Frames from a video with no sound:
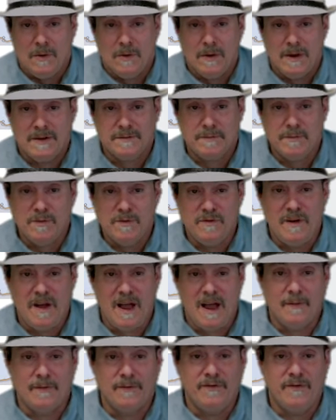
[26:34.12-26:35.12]
let's move
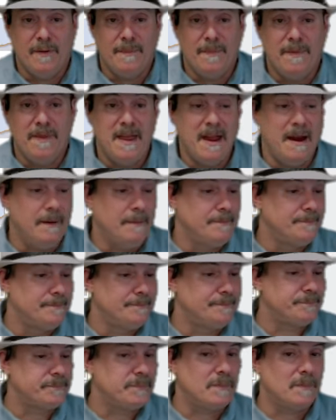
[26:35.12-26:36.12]
on from there.
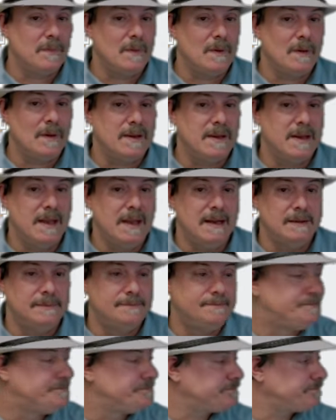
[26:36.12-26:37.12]
Okay,
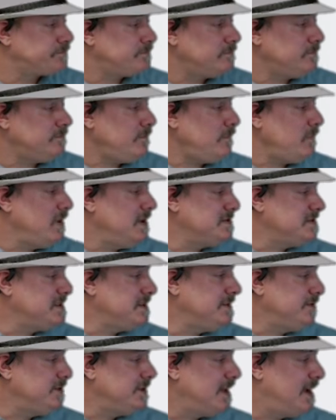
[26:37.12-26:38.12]
let's
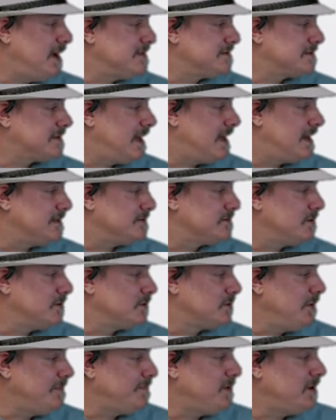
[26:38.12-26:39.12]
see if you guys got it.
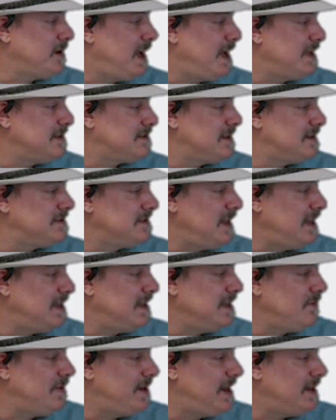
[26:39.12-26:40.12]
So Kryptonite says, yeah,
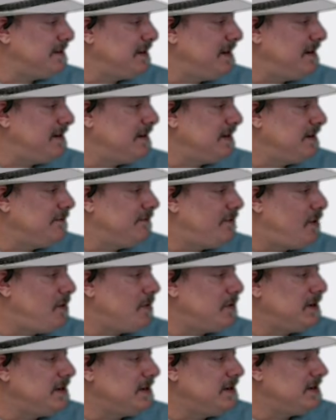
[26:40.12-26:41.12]
he went out there and he
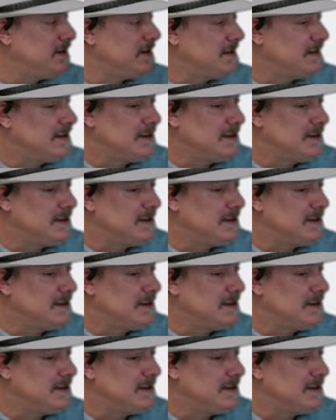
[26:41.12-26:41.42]
voted.